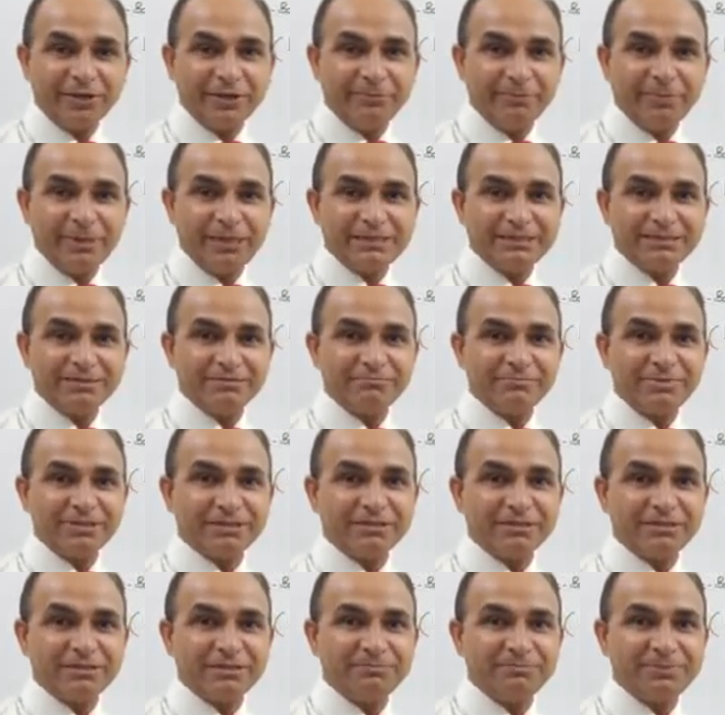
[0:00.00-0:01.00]
page number
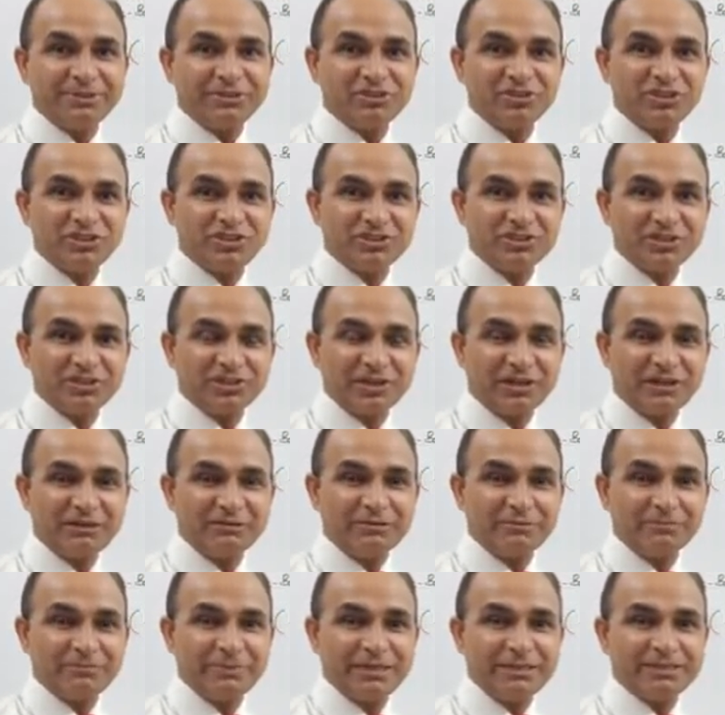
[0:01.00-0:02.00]
3 purchase
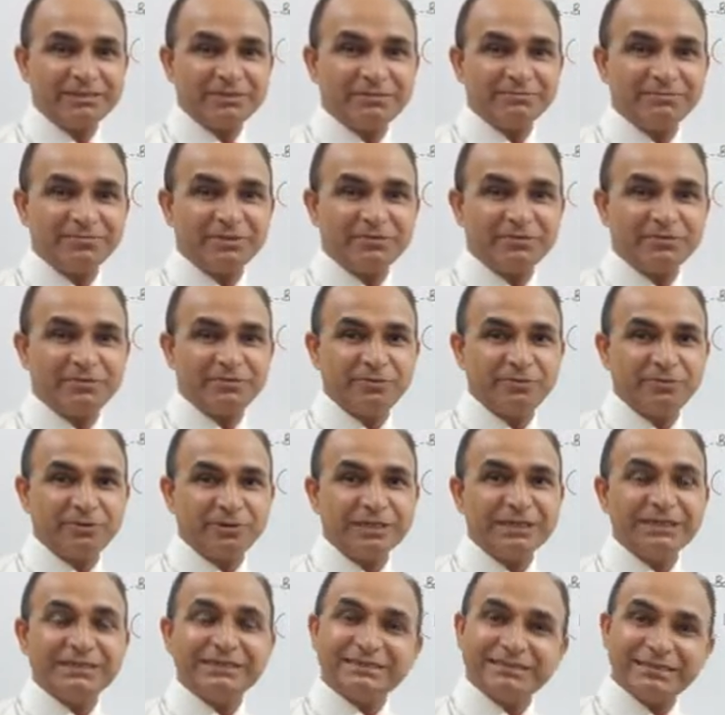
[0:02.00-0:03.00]
account, page number
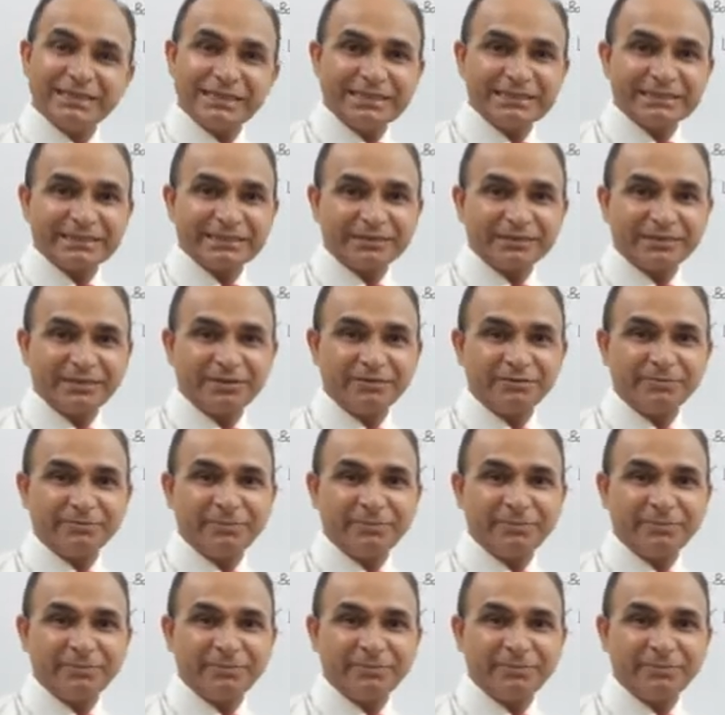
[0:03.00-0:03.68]
4 sales account,